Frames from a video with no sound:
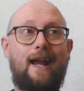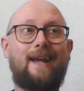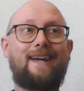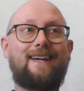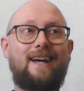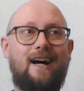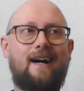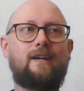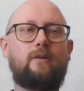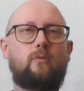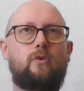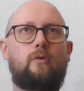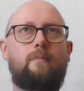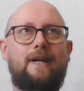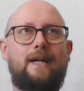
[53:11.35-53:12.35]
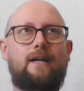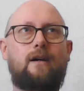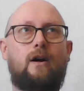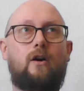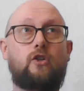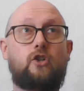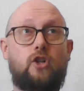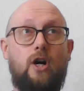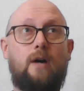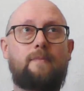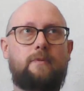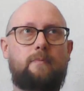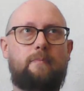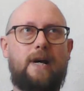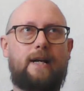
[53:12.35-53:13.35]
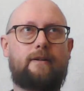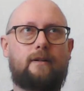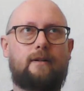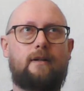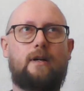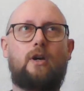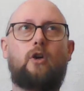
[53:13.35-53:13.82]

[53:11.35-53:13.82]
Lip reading: AI will make our jobs better